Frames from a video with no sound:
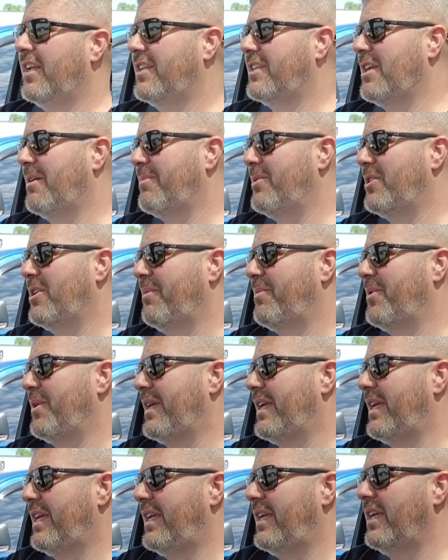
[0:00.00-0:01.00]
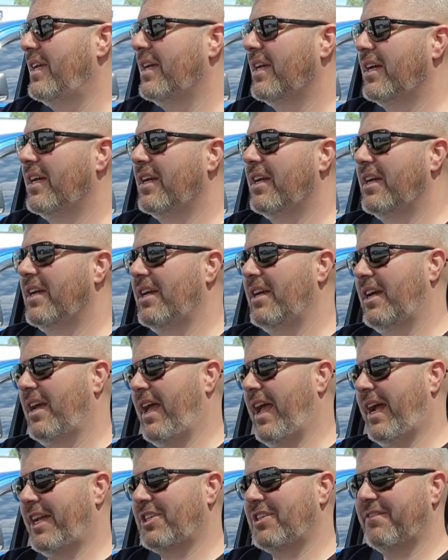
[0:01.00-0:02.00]
uh, WWE
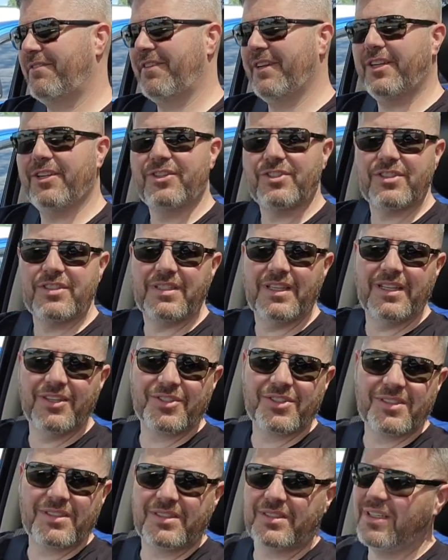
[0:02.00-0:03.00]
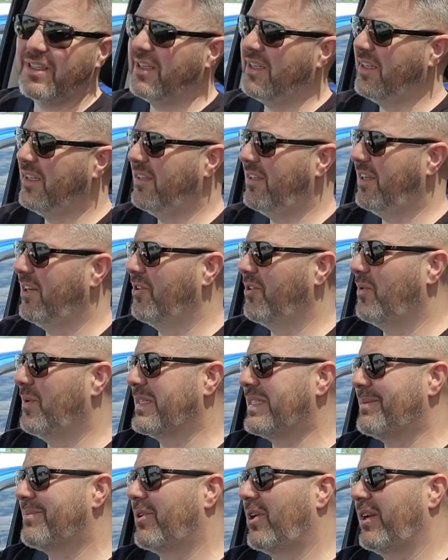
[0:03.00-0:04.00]
action figures, and there's, uh, you know, the
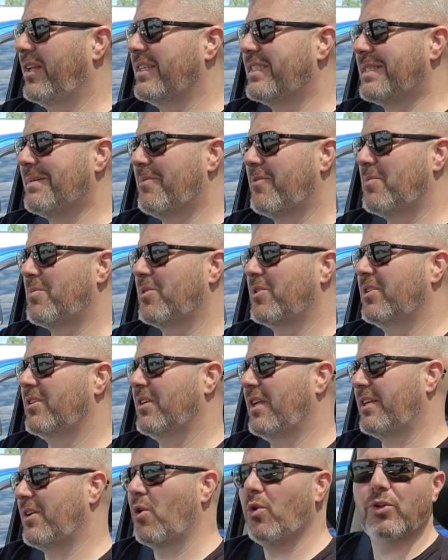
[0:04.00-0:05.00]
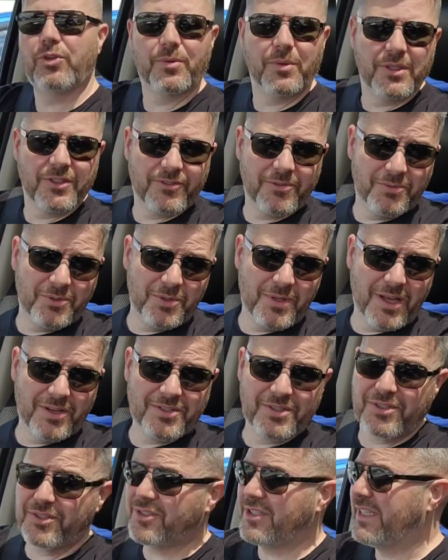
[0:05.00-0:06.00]
ones he brought in, some of them were like older ones from
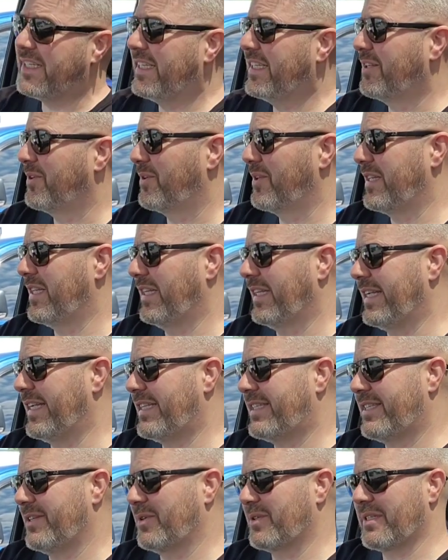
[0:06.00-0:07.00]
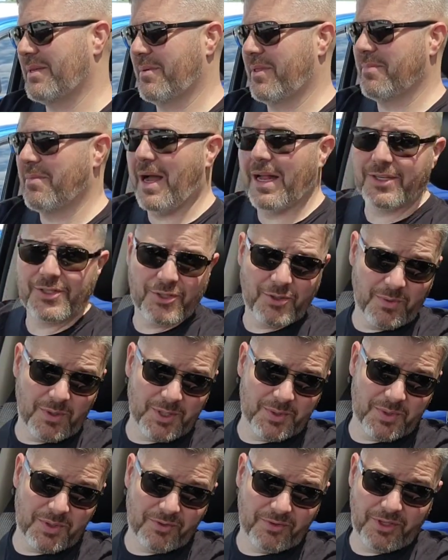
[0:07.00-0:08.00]
2013. There were the Elites, there were some of the Monster
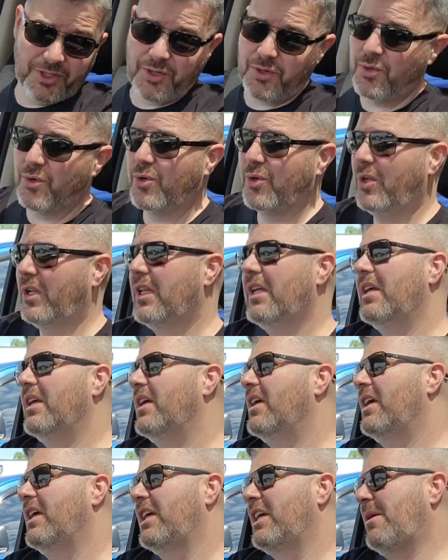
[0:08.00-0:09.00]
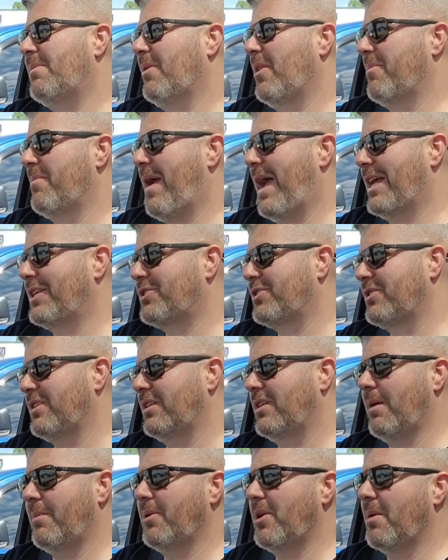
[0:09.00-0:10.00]
ones, which are really cool. A couple of the
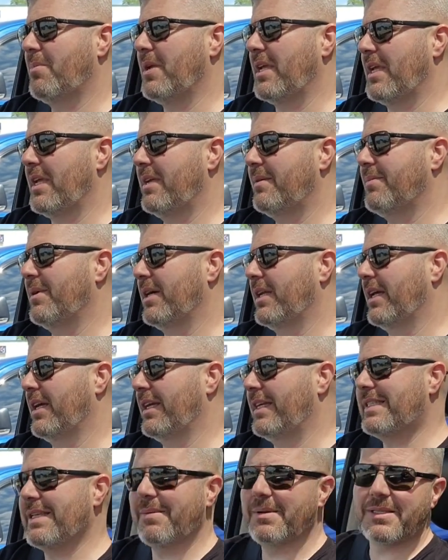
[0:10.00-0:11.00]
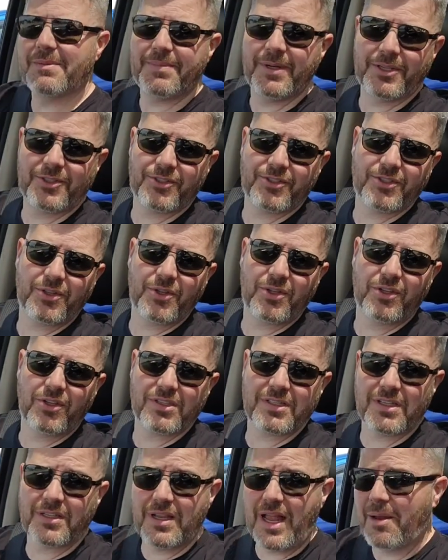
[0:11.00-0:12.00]
Masters of the WWE, but uh, he sent me some pictures, so there
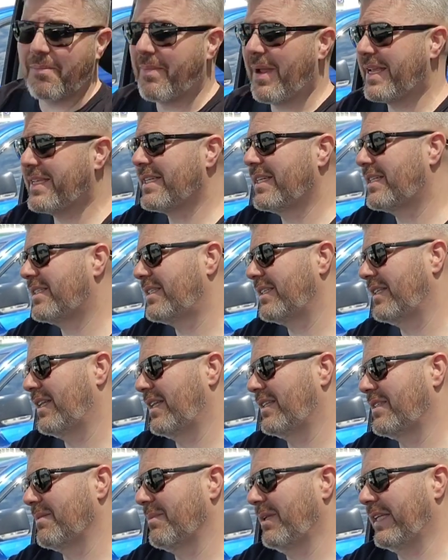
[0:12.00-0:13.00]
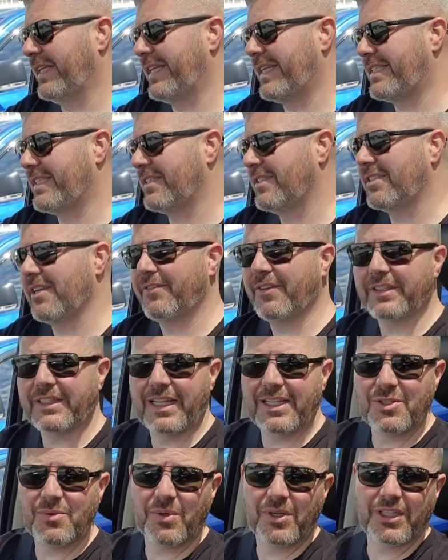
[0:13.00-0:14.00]
looks like a lot of basics, and then some Elites and stuff
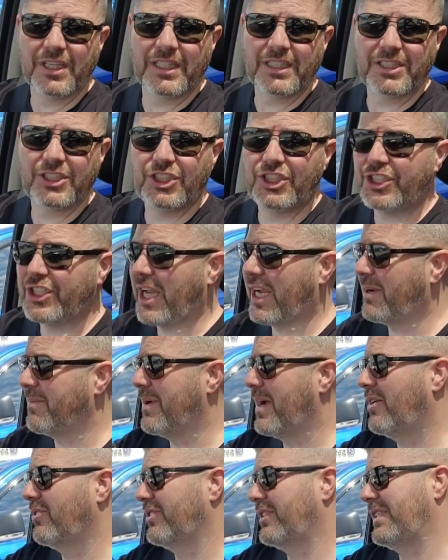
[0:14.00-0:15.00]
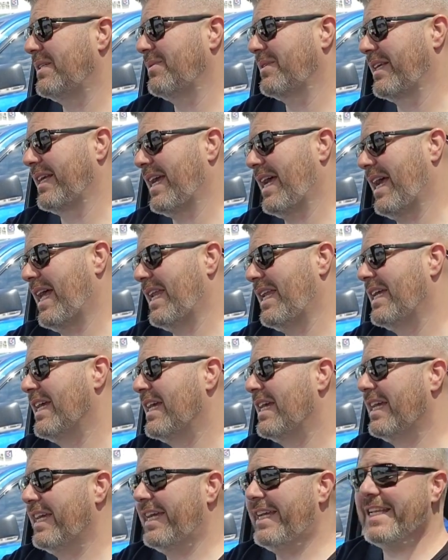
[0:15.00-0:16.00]
like that, so we're gonna check them out and see what they got.
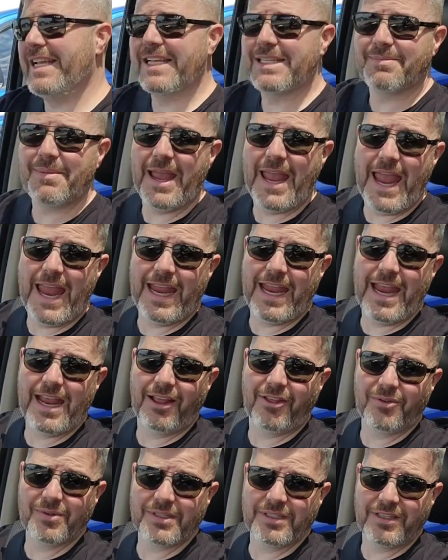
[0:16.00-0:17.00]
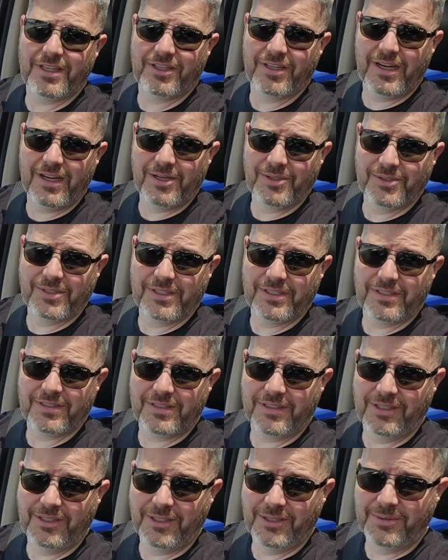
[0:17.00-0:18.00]
He has them hanging through his entire house,
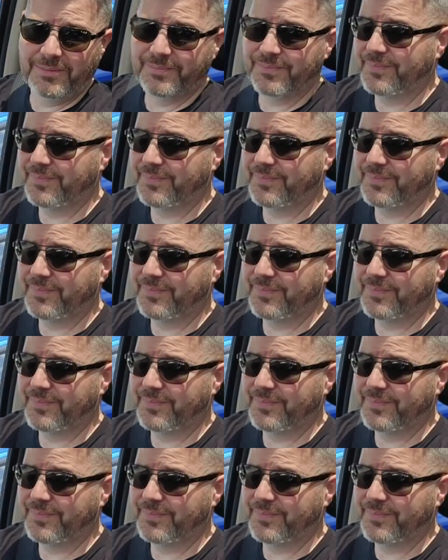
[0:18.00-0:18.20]
so